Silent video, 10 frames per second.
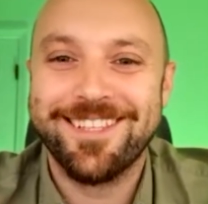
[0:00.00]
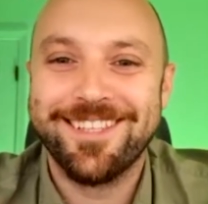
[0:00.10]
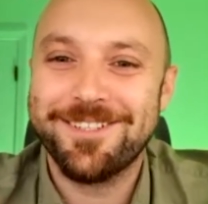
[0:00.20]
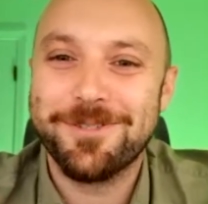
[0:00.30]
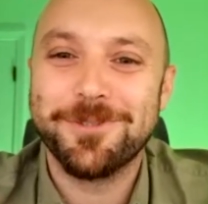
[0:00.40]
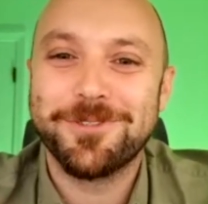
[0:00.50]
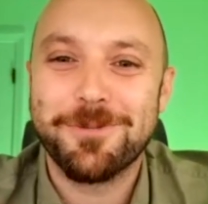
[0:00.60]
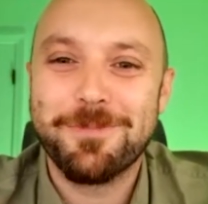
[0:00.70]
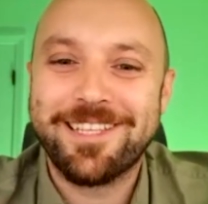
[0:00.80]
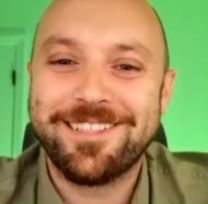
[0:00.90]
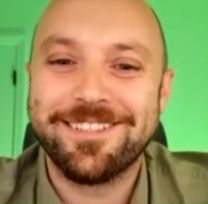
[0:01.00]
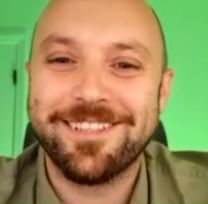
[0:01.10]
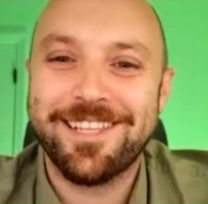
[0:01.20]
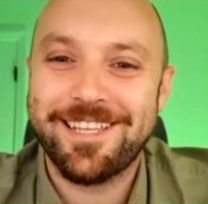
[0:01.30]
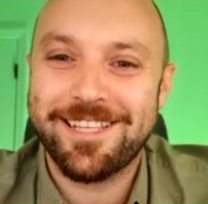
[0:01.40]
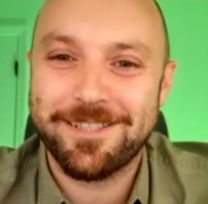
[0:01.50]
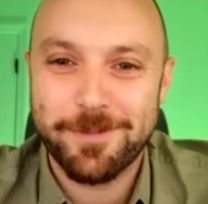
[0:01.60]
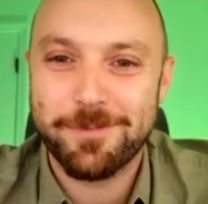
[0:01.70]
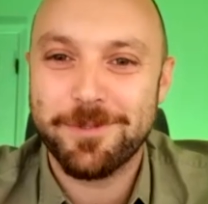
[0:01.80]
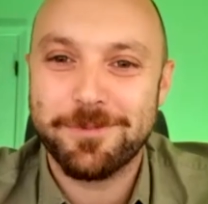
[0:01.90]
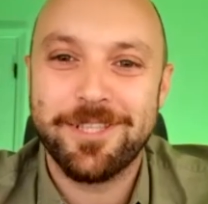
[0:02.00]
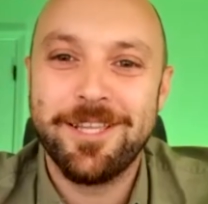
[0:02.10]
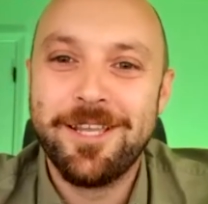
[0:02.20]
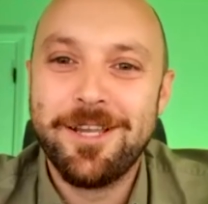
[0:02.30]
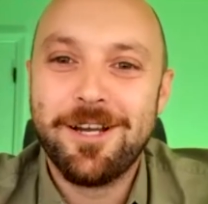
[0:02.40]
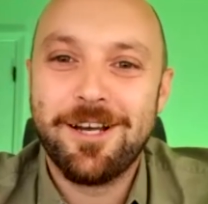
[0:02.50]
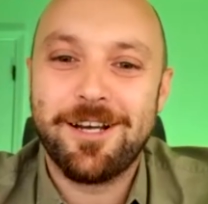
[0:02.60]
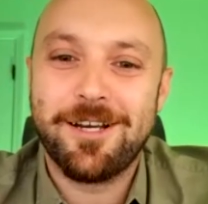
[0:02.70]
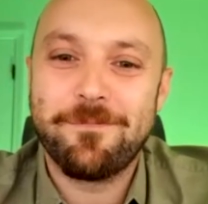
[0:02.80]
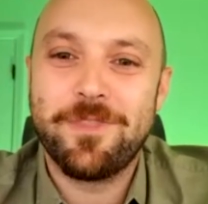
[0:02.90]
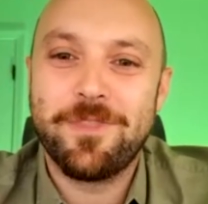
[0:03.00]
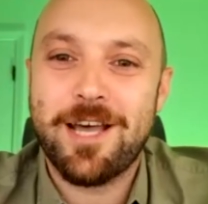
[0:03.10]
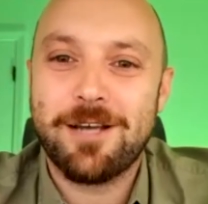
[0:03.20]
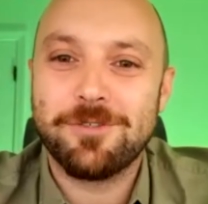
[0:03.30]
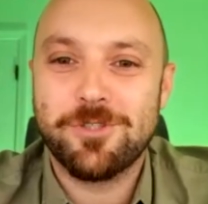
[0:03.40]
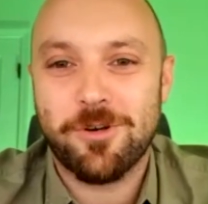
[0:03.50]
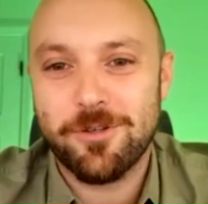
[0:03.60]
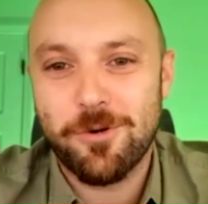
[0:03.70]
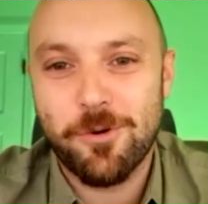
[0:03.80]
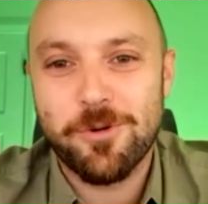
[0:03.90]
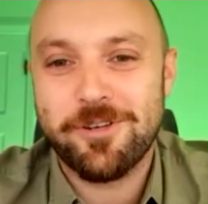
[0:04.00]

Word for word: old Romanian lei, and people would um, now start hoard,